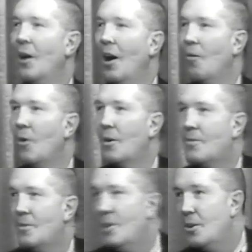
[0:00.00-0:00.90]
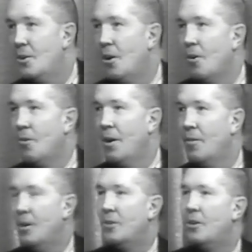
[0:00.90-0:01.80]
I work for the Internal
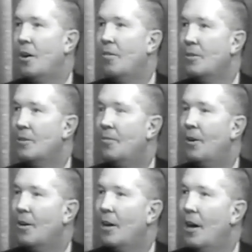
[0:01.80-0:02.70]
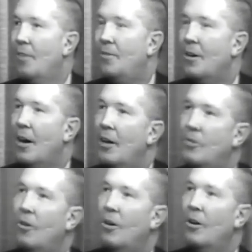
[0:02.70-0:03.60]
Revenue Service in Philadelphia. Oh, I
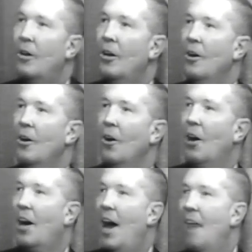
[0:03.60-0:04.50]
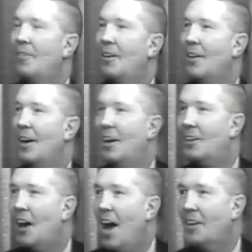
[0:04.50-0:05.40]
dear. sort of look after the
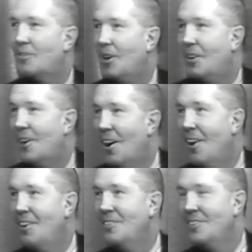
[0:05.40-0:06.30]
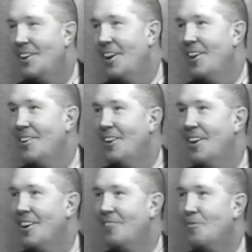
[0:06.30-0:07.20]
tax returns and
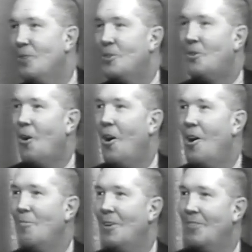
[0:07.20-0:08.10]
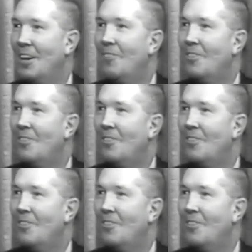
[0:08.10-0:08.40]
uh, destroy them when we get